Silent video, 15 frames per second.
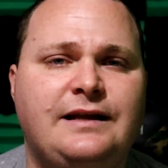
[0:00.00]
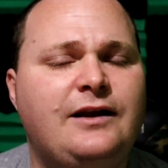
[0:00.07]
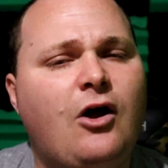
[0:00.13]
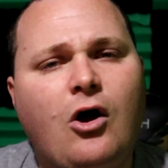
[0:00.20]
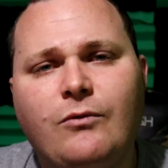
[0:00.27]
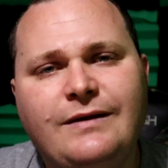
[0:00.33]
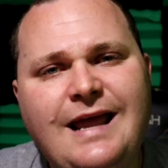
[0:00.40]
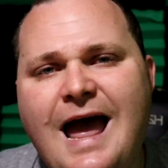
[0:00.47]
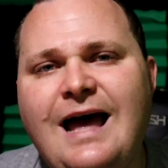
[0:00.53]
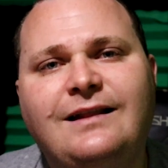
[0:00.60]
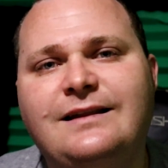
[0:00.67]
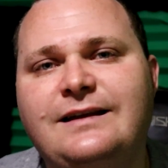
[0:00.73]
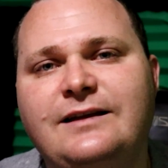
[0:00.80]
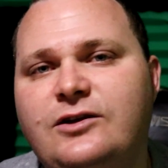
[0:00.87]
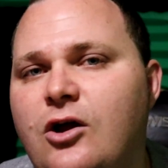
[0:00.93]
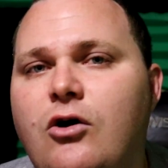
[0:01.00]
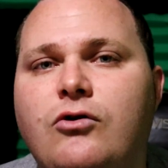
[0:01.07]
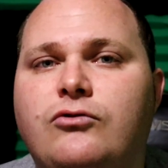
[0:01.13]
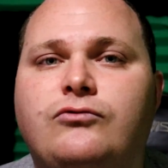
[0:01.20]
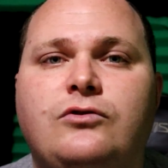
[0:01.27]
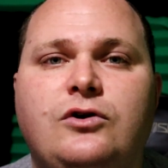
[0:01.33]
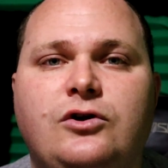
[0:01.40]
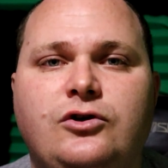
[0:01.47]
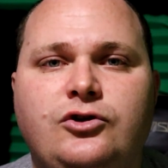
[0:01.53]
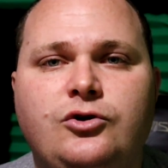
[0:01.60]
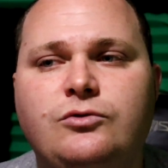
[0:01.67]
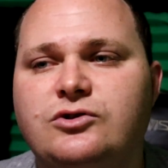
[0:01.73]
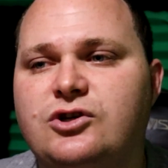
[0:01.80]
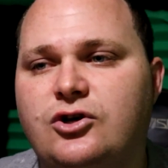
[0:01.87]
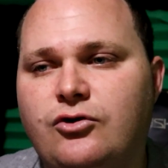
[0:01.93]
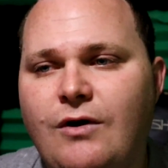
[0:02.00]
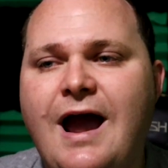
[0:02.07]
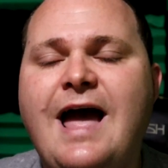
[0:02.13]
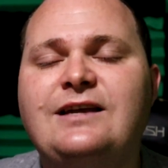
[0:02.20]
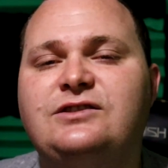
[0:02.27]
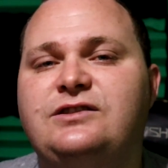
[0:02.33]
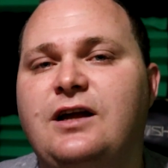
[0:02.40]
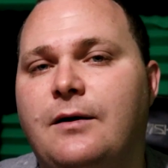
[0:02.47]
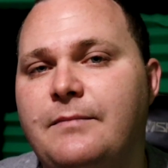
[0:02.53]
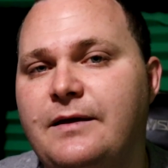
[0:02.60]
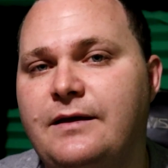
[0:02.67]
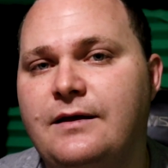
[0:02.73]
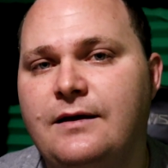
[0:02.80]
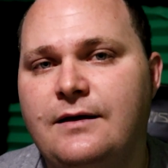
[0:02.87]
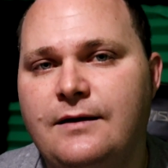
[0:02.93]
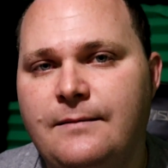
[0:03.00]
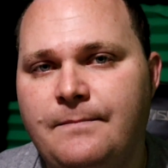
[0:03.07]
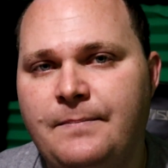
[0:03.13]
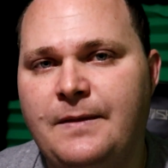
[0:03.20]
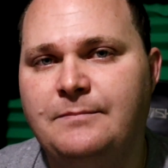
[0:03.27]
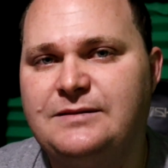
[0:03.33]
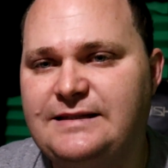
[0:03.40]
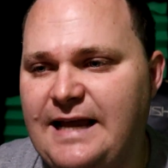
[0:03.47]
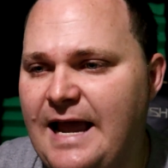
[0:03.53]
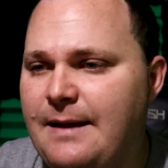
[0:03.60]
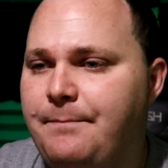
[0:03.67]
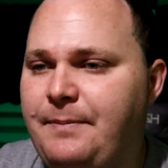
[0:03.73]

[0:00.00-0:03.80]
In all reality, no, you was a crash dummy. Them same